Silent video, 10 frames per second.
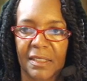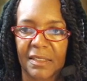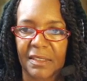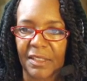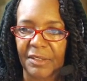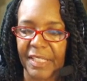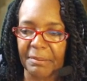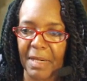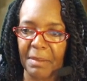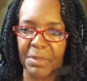you know, get
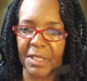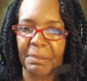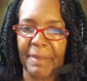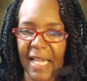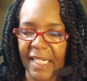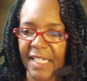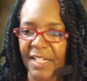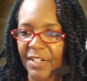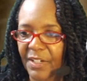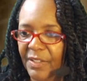my butt up out of
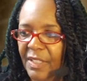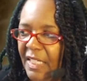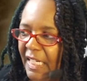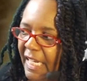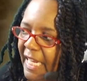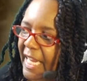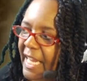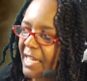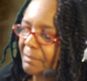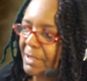here
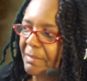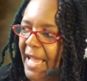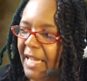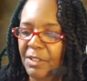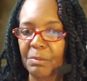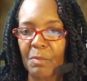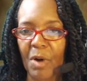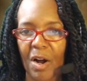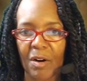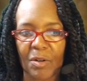and be back
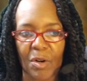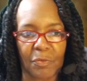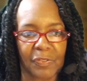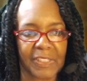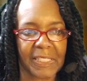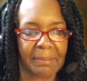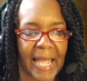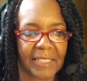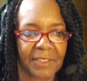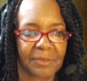tomorrow. Hopefully,
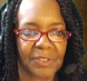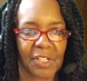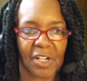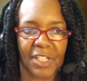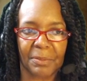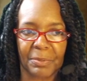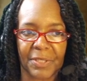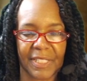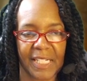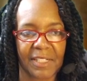back to you know
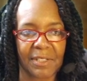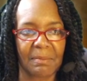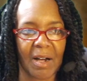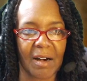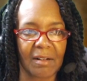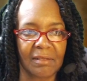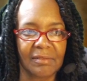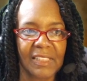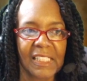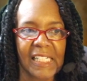100% tomorrow.
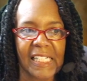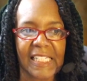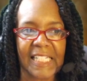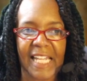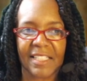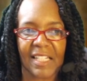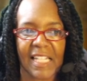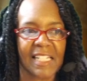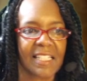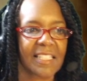Yes,
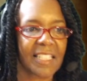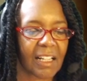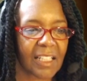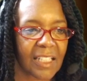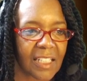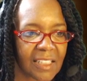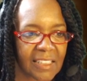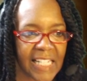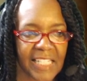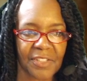it's sucka,
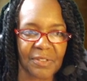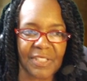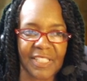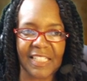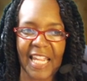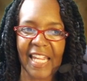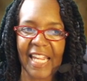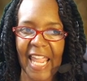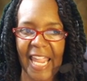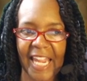S U C K
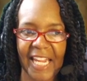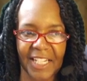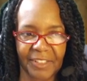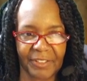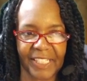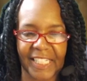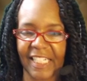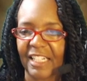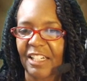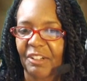A, Ricky.
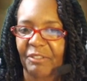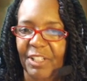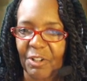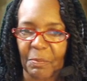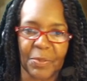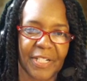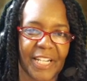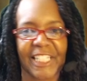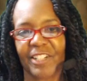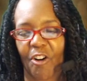We don't put
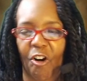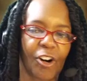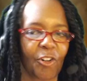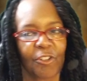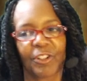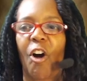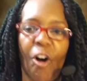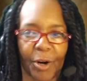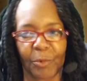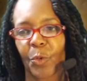ER on
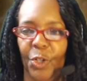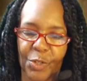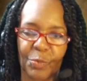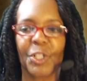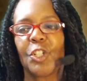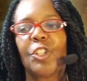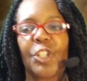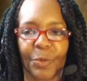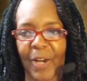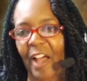our words. We hood
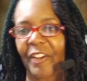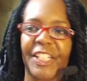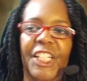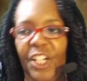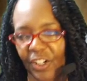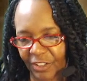around here.